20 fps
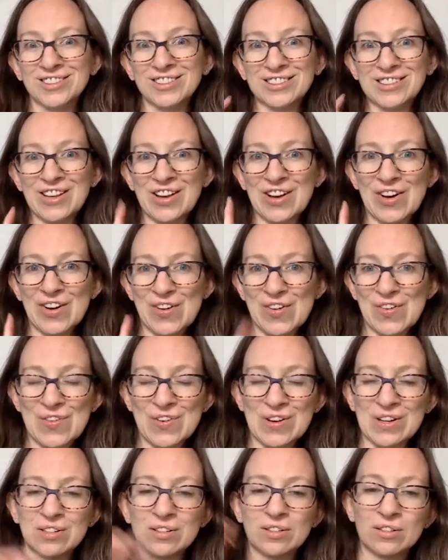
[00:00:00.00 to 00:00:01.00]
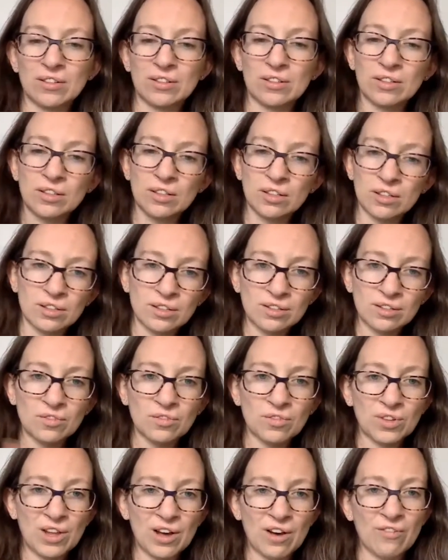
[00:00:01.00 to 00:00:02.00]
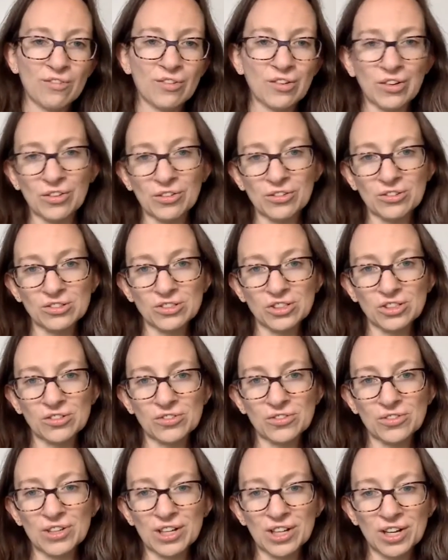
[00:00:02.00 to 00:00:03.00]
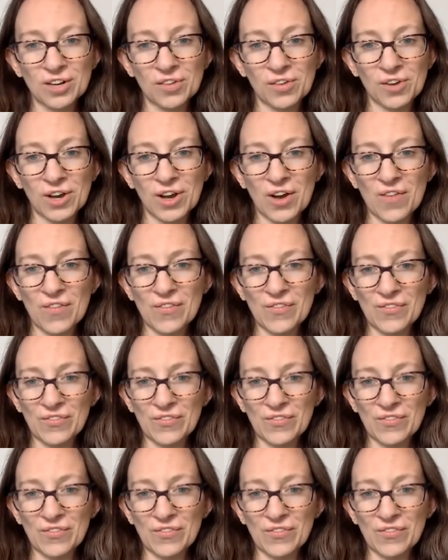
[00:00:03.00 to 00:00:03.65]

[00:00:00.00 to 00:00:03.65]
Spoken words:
So without further ado, here we go.